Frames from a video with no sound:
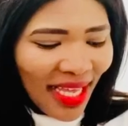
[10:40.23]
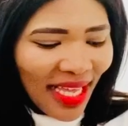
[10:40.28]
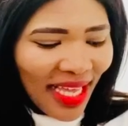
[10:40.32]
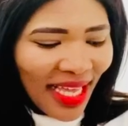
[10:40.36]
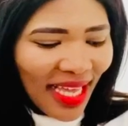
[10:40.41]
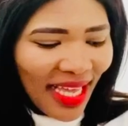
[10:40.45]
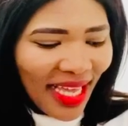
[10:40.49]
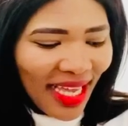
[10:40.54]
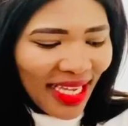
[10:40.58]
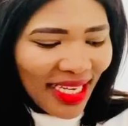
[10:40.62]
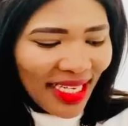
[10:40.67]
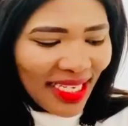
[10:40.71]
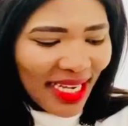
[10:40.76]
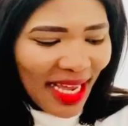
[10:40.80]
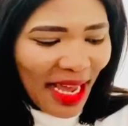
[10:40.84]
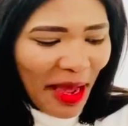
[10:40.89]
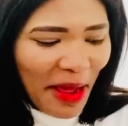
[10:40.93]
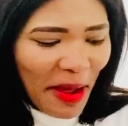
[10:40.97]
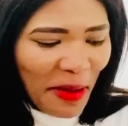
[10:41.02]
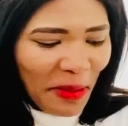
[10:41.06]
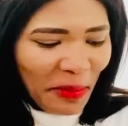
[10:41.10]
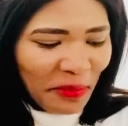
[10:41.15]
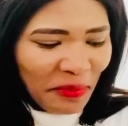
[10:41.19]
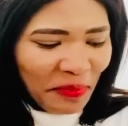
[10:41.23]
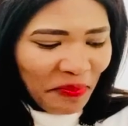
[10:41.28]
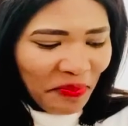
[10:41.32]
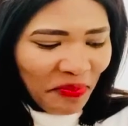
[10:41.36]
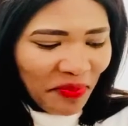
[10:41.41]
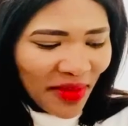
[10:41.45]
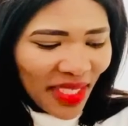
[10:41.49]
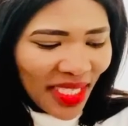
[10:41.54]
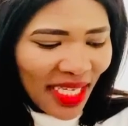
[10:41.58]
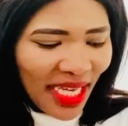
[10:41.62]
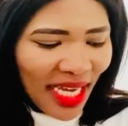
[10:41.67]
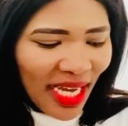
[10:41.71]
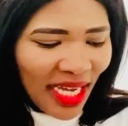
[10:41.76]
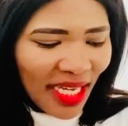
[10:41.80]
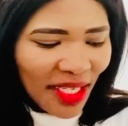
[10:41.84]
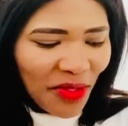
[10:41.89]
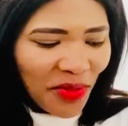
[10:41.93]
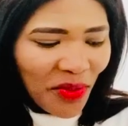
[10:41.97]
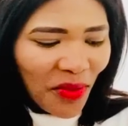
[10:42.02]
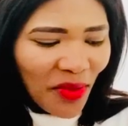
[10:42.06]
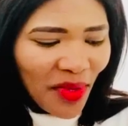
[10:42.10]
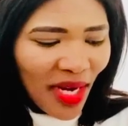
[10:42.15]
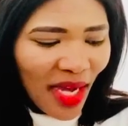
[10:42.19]
And yeah,
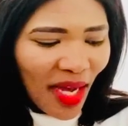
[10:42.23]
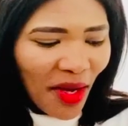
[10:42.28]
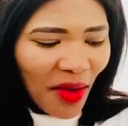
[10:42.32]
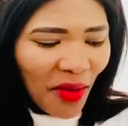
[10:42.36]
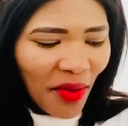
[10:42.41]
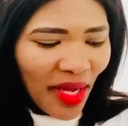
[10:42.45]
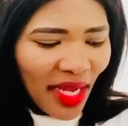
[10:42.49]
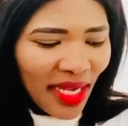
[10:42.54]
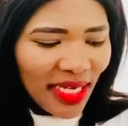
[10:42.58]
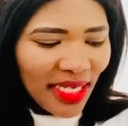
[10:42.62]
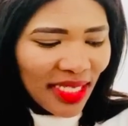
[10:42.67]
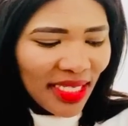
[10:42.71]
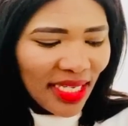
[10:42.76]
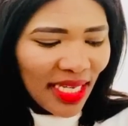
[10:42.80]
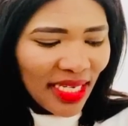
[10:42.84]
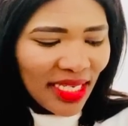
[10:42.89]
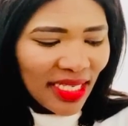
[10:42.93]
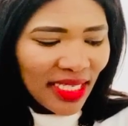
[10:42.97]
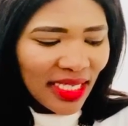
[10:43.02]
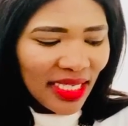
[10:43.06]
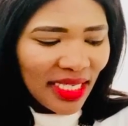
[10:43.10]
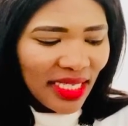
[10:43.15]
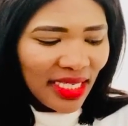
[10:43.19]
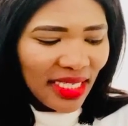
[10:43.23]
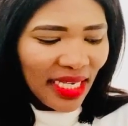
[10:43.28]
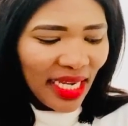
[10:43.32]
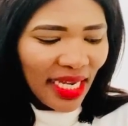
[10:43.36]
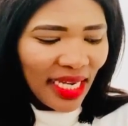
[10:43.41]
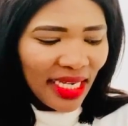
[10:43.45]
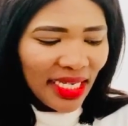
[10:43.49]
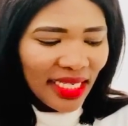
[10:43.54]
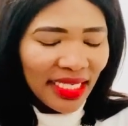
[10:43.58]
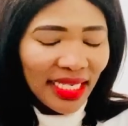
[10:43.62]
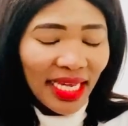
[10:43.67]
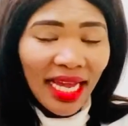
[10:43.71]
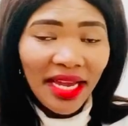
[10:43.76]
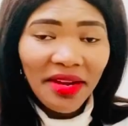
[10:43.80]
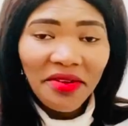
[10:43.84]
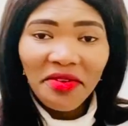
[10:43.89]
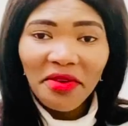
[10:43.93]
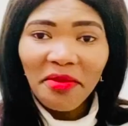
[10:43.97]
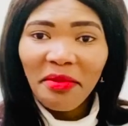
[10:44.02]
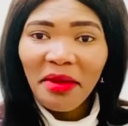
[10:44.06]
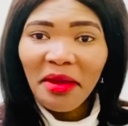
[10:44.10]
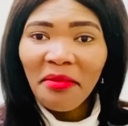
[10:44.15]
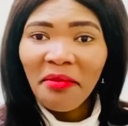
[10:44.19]
so now at a certain stage, I
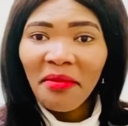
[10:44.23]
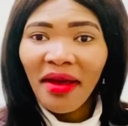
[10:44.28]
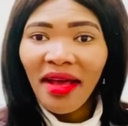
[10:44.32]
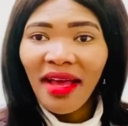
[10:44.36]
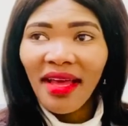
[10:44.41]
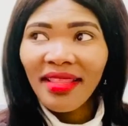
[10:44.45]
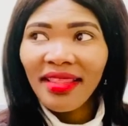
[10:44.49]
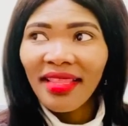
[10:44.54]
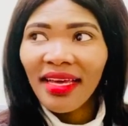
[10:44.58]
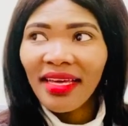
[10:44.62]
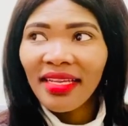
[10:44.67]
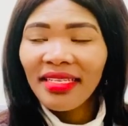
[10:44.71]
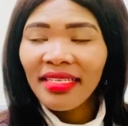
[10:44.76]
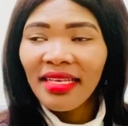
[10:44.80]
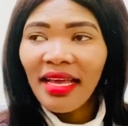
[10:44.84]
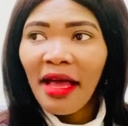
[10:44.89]
remember that